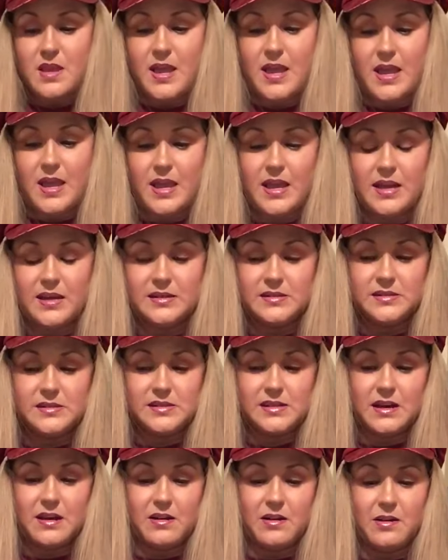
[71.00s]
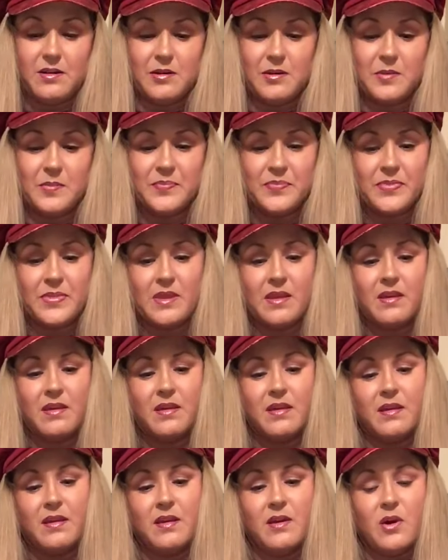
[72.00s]
and
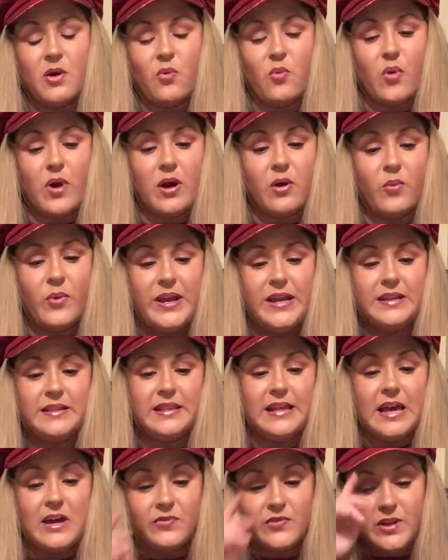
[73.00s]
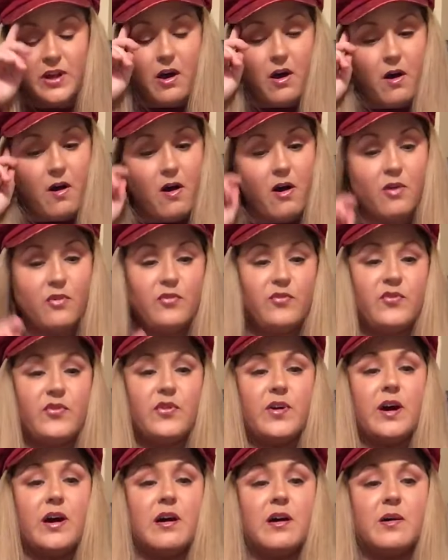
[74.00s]
where we had left off,
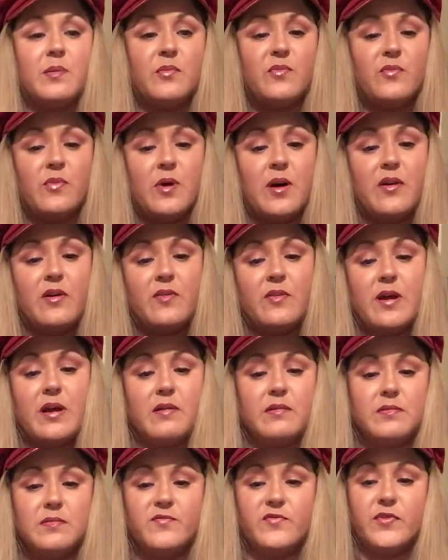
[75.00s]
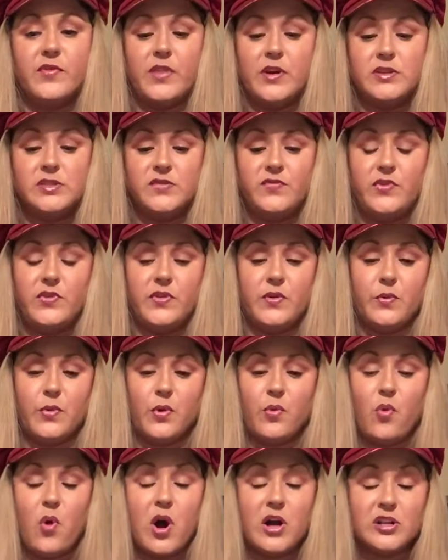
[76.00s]
for those of you that were
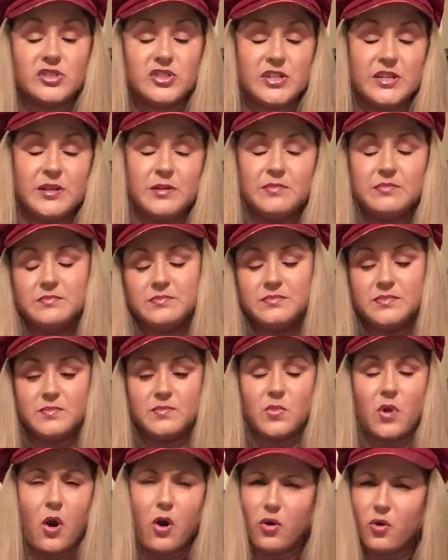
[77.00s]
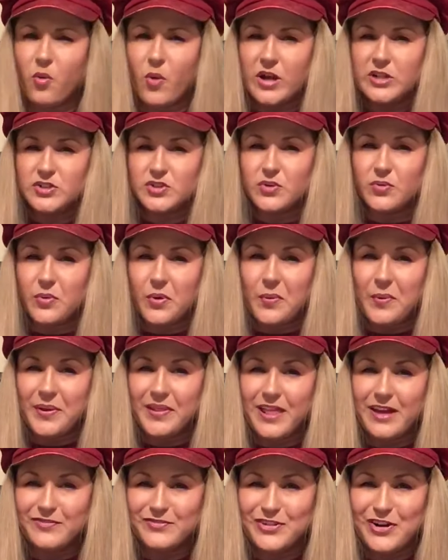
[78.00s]
watching and aren't quite sure where we
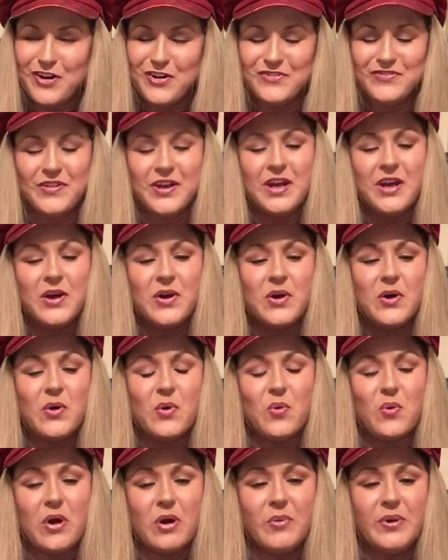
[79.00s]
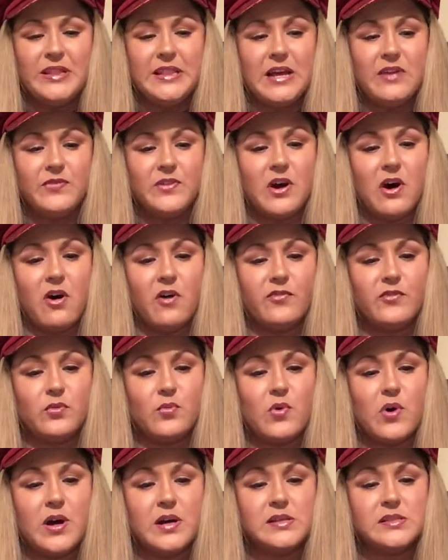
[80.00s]
left off
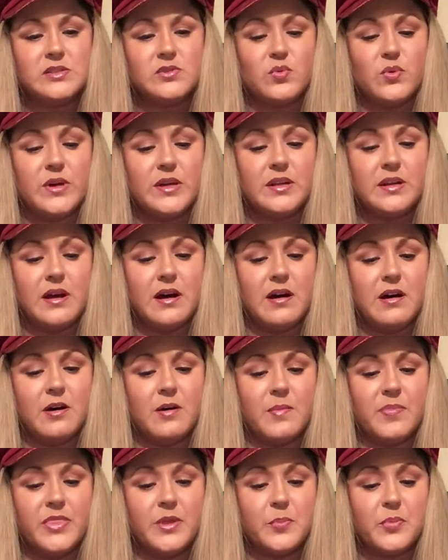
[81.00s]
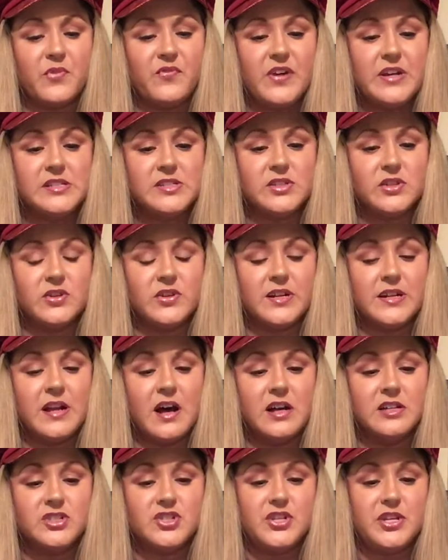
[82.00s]
was when the professor and
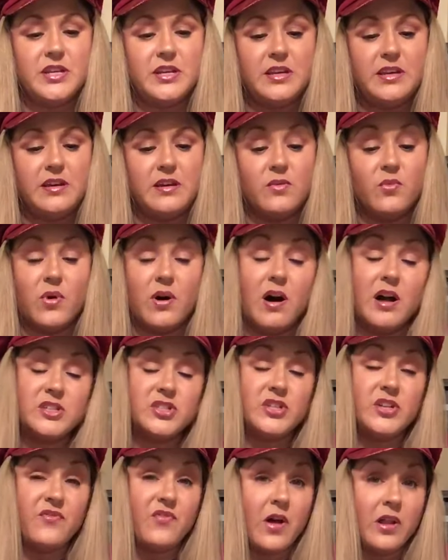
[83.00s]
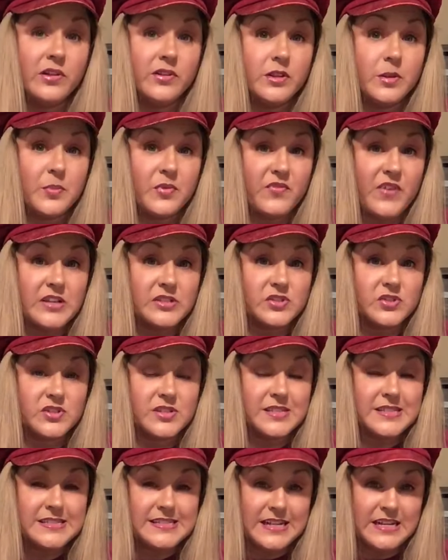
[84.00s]
Hachi followed the professor to
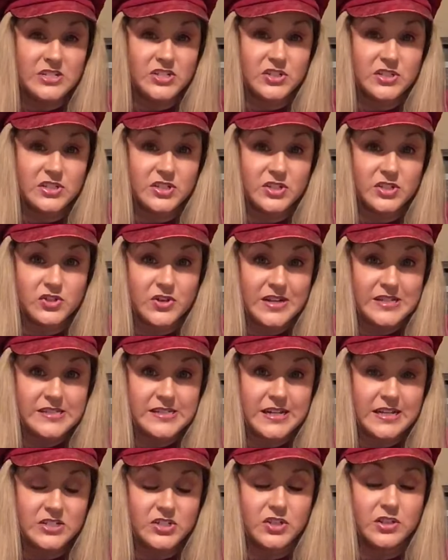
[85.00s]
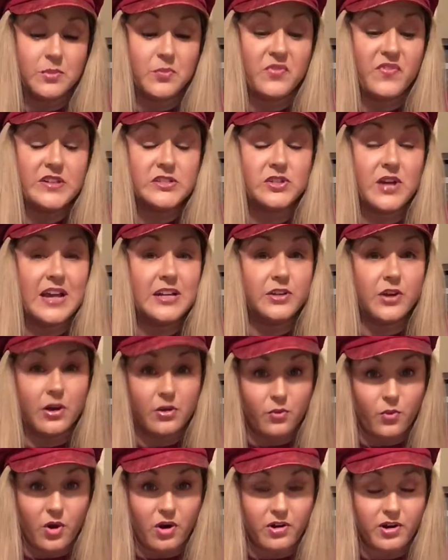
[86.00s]
the station, to the train station. The professor had to go to
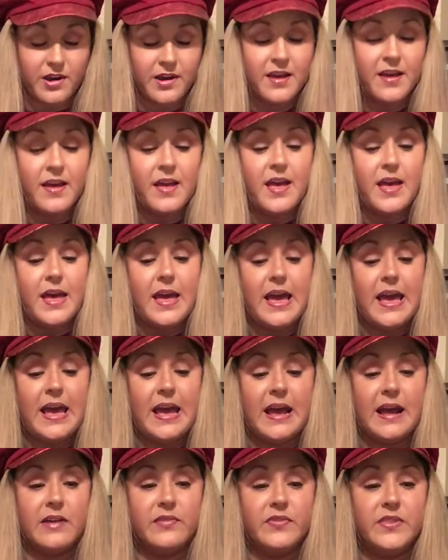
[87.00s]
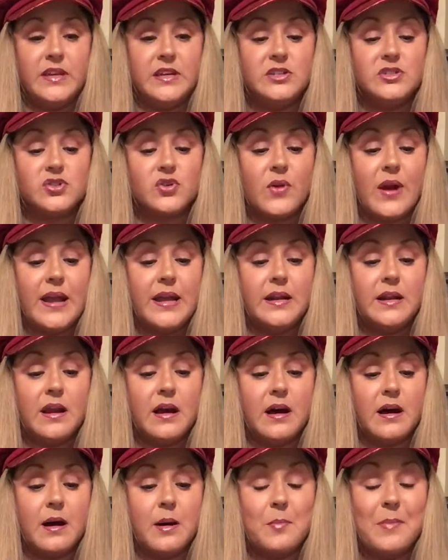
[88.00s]
work. And the train
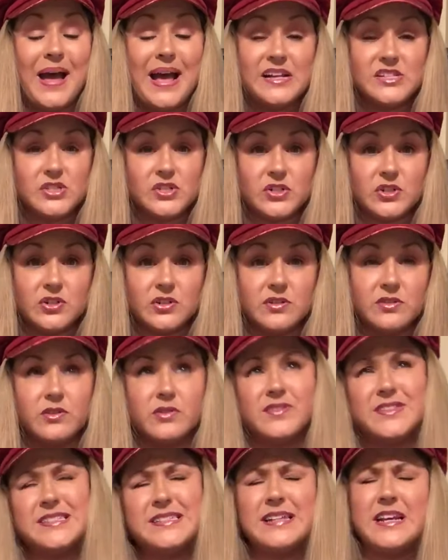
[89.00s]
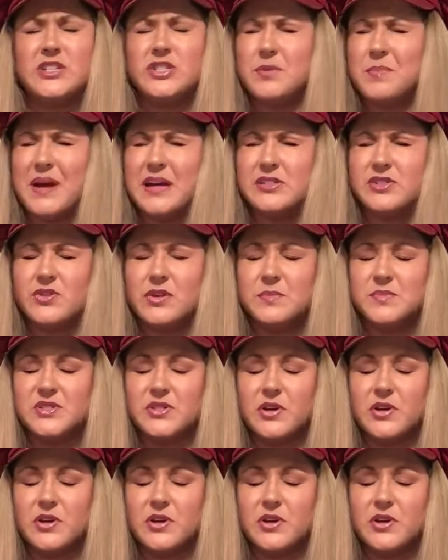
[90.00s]
the station master,